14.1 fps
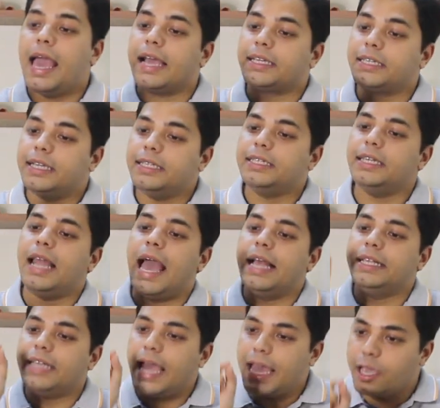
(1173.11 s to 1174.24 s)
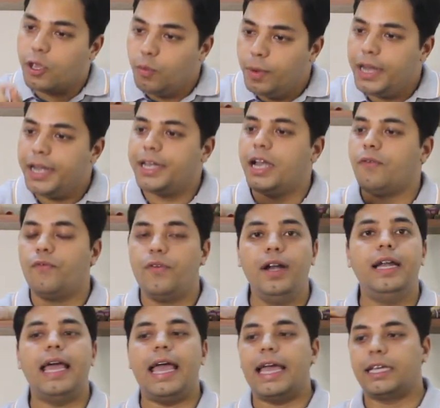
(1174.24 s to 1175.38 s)
Extension has accumulated
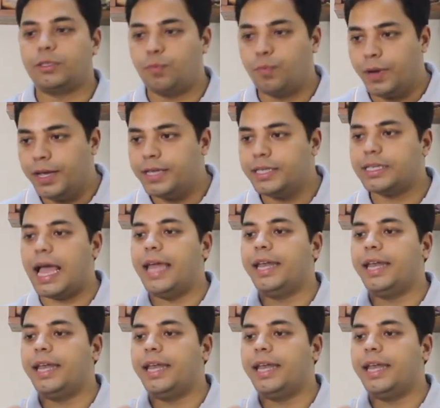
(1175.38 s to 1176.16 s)
field experience